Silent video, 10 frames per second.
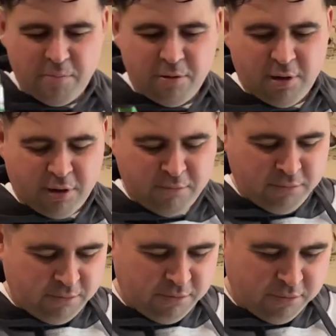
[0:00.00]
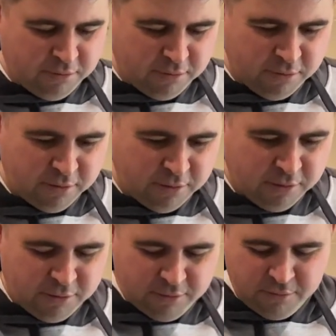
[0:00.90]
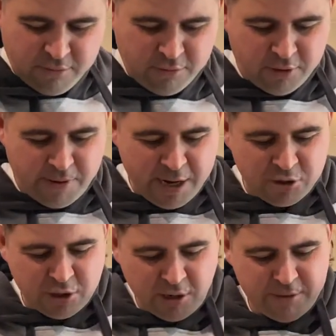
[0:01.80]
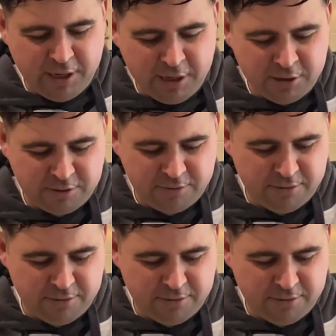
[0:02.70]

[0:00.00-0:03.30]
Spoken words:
But now, all the rage nowadays.